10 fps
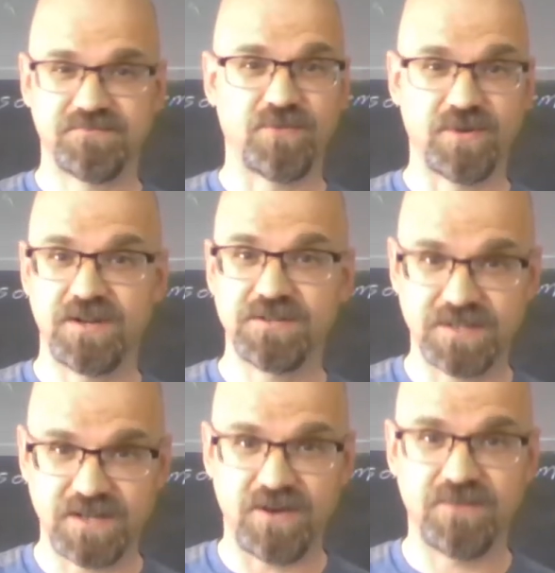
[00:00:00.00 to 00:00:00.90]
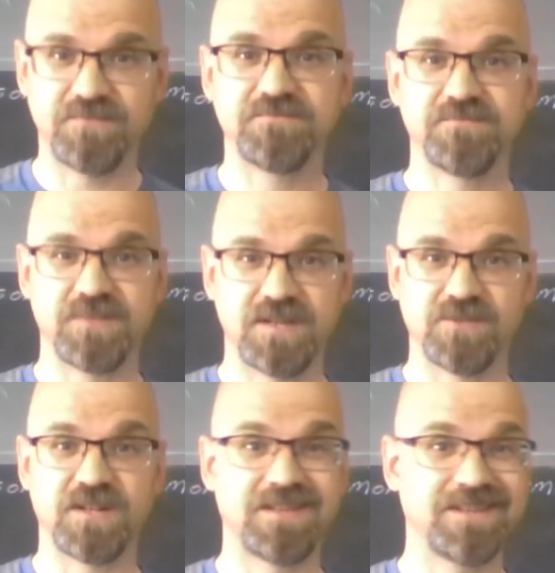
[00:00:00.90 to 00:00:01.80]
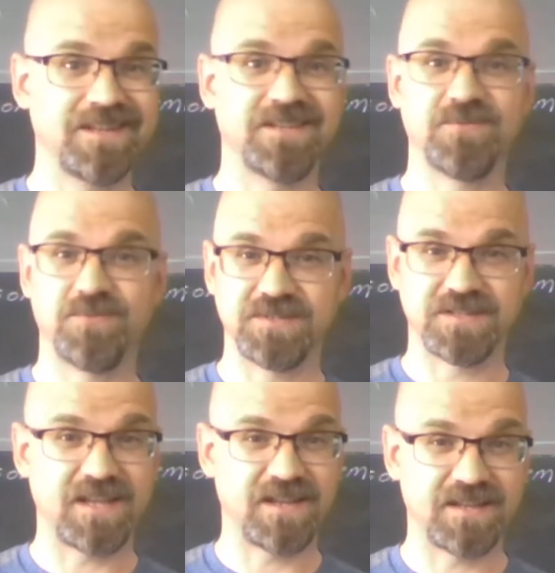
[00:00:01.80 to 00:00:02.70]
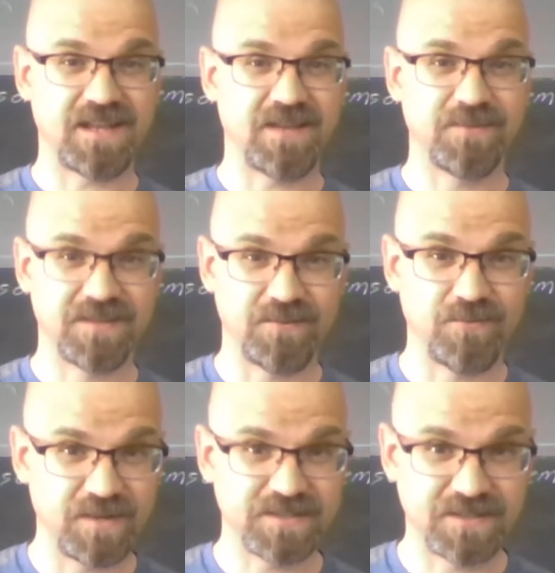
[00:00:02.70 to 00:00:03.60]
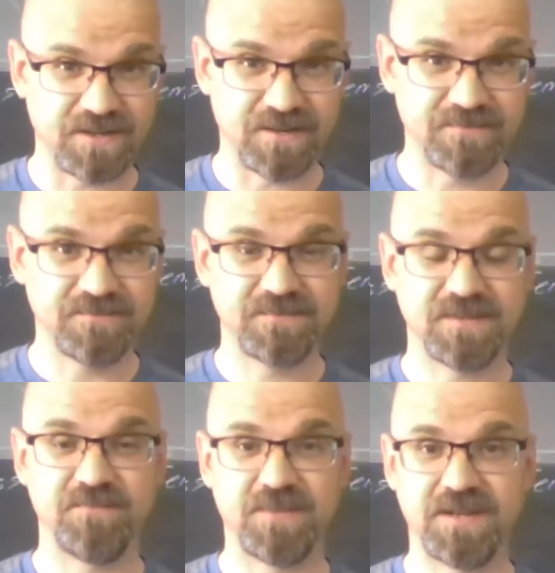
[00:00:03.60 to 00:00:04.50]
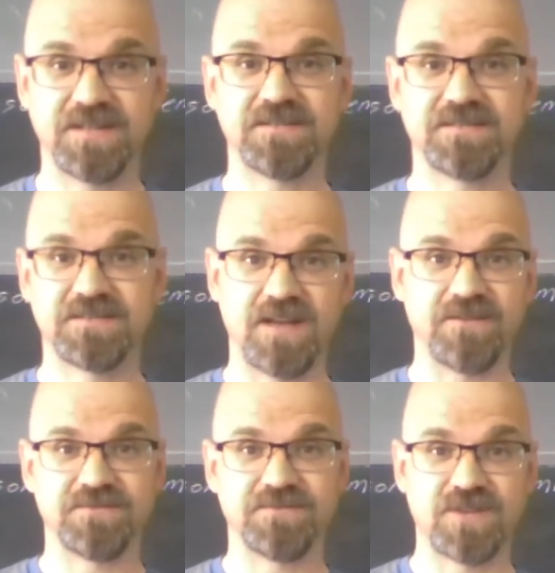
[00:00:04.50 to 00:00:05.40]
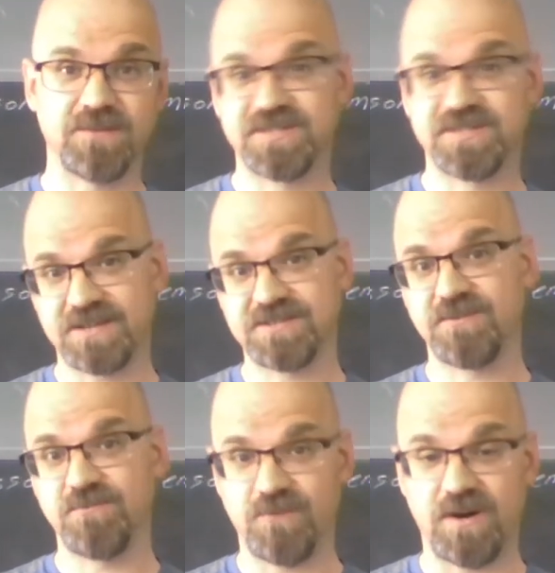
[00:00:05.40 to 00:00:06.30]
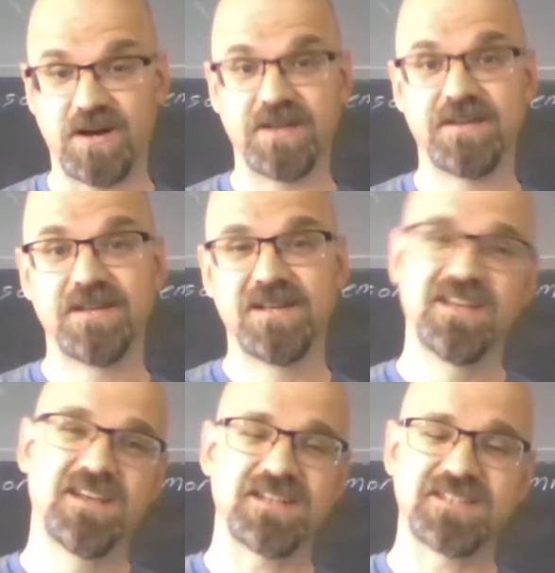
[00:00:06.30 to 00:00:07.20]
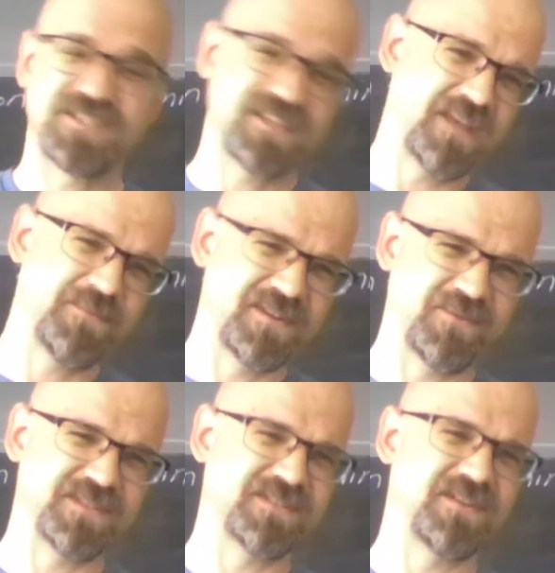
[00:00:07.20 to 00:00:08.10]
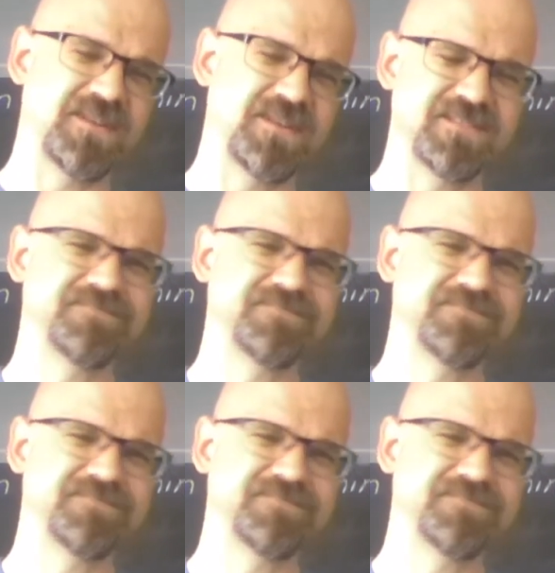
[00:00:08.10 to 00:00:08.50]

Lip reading: 4 years ago, Hillary Clinton came within a whisker of beating Donald Trump. She actually won. I say she came within a whisker. I mean,